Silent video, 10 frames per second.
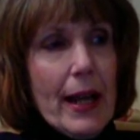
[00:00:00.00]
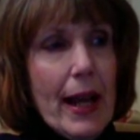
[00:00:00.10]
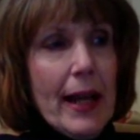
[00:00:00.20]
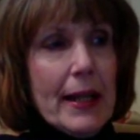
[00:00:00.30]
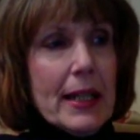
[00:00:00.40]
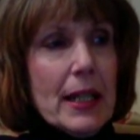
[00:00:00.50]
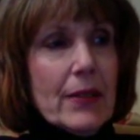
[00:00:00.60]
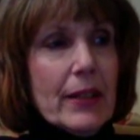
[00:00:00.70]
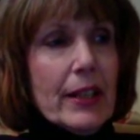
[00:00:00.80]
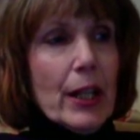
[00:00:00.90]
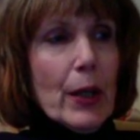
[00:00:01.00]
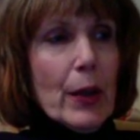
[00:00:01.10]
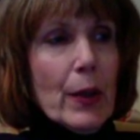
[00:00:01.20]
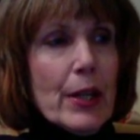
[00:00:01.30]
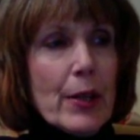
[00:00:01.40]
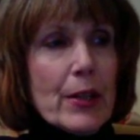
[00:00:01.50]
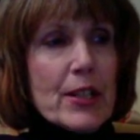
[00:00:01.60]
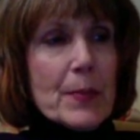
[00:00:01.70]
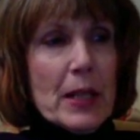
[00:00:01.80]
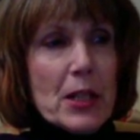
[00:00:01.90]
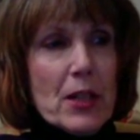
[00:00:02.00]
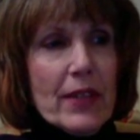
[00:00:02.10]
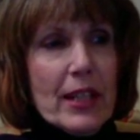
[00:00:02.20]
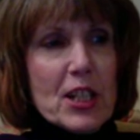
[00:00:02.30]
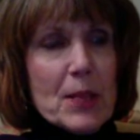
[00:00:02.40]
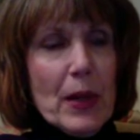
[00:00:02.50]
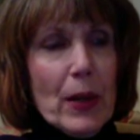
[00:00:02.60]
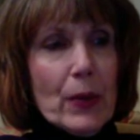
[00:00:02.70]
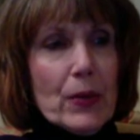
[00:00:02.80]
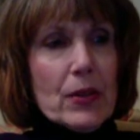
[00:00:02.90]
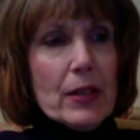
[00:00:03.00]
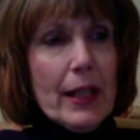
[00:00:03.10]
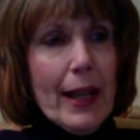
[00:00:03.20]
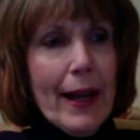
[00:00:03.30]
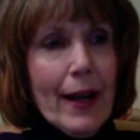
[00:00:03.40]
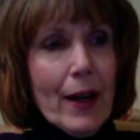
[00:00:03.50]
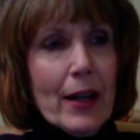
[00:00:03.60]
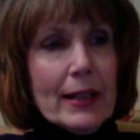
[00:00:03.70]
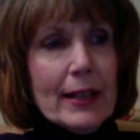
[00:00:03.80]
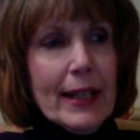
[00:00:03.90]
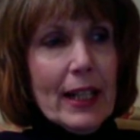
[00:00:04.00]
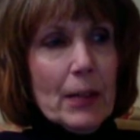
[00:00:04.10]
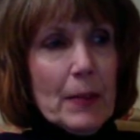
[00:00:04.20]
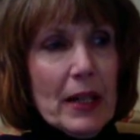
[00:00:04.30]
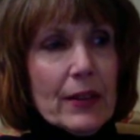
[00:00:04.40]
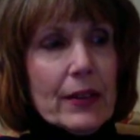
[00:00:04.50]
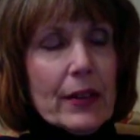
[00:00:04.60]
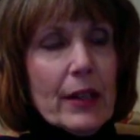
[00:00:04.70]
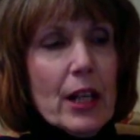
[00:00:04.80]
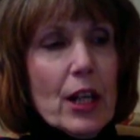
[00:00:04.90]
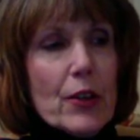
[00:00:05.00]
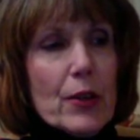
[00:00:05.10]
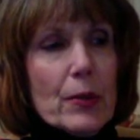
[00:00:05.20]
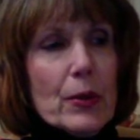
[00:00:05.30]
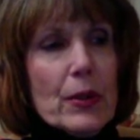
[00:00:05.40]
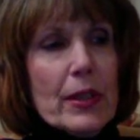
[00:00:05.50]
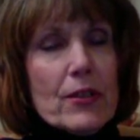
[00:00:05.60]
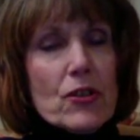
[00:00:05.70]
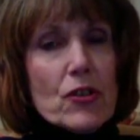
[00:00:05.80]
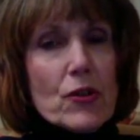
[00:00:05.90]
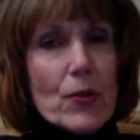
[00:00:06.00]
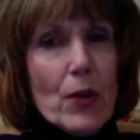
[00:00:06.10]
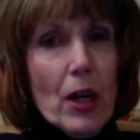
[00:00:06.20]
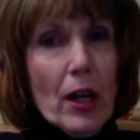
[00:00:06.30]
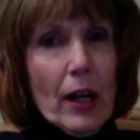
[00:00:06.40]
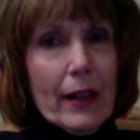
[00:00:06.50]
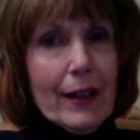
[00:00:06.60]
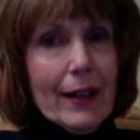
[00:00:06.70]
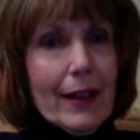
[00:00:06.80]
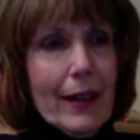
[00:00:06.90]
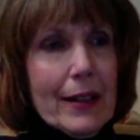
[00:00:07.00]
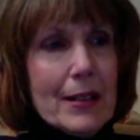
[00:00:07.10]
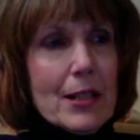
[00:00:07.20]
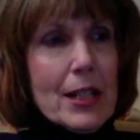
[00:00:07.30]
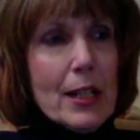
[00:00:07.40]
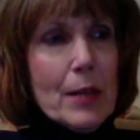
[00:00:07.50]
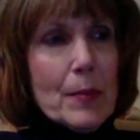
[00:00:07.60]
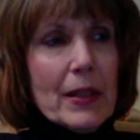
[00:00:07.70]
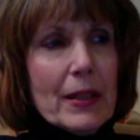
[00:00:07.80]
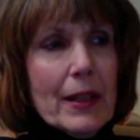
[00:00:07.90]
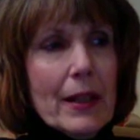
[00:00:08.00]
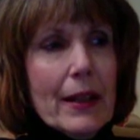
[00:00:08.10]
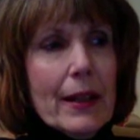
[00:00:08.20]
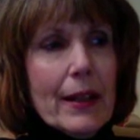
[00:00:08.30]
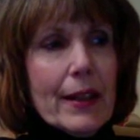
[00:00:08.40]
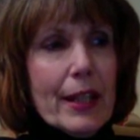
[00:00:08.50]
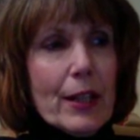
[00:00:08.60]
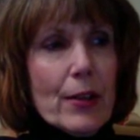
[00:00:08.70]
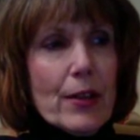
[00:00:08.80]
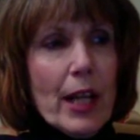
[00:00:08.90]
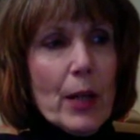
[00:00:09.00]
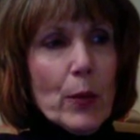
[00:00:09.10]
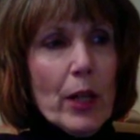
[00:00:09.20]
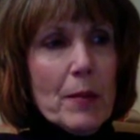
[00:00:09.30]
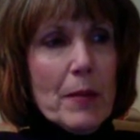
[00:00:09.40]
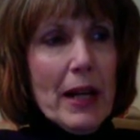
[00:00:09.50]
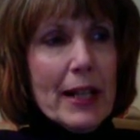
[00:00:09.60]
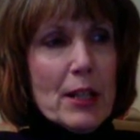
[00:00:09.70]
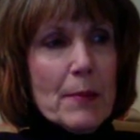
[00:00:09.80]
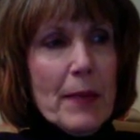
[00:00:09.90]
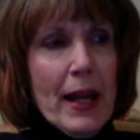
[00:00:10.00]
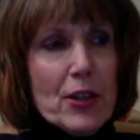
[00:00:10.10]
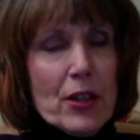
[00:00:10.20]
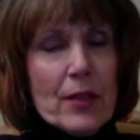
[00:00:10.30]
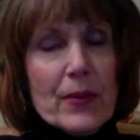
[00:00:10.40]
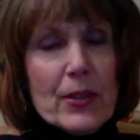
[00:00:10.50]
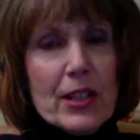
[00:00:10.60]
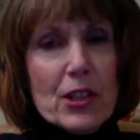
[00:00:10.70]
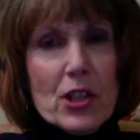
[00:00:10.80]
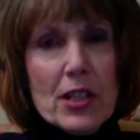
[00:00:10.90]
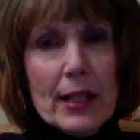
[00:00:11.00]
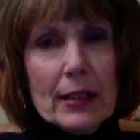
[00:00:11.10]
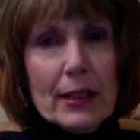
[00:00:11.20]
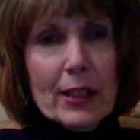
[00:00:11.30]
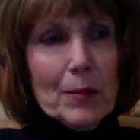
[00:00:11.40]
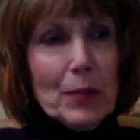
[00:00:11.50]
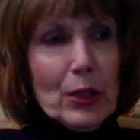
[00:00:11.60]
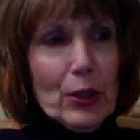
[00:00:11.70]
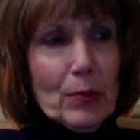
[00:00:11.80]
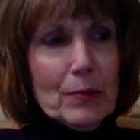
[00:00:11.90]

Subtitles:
and even though there is much of it exposed to the air and the elements, the root is strong and deep, thicker than one might imagine for such a delicate bloom.